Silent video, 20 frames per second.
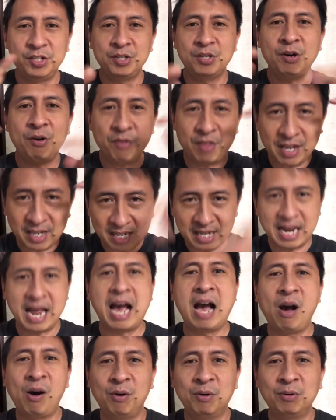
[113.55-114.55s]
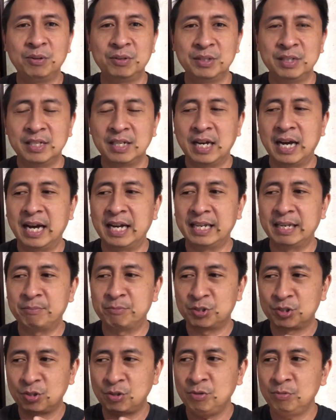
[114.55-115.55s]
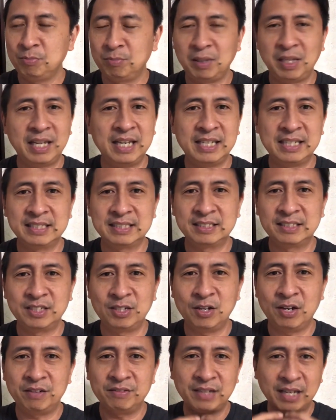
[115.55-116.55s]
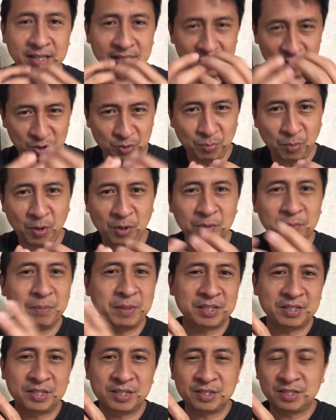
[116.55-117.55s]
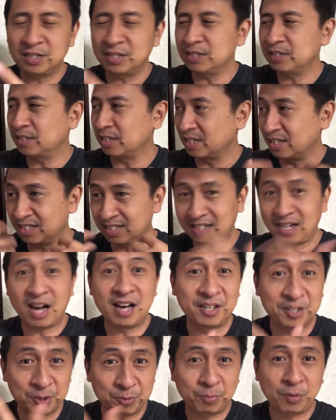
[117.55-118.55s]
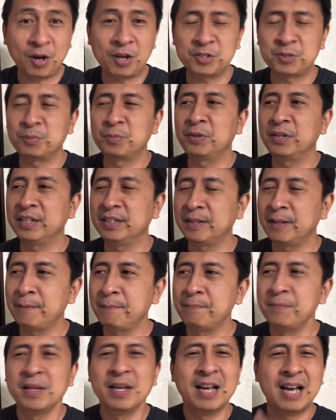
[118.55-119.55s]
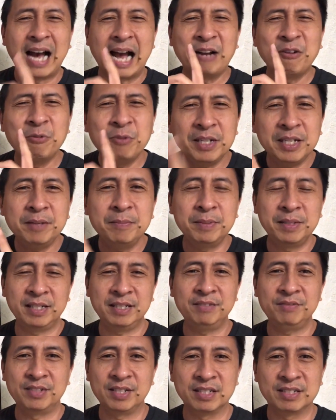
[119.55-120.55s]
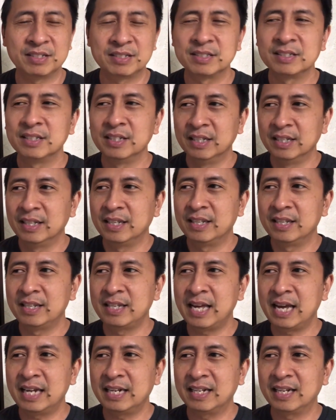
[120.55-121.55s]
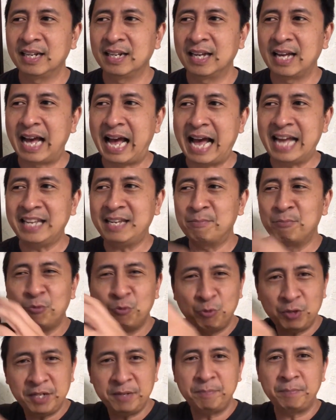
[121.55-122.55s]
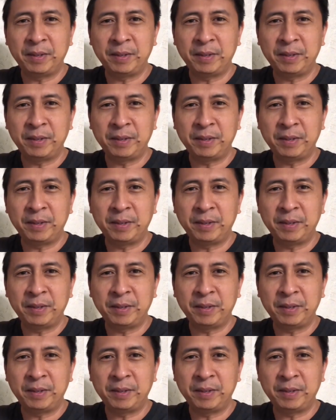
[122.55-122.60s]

do you know that now I am so blessed? You know, I've got these small businesses and God is prospering them. I really believe this, that I am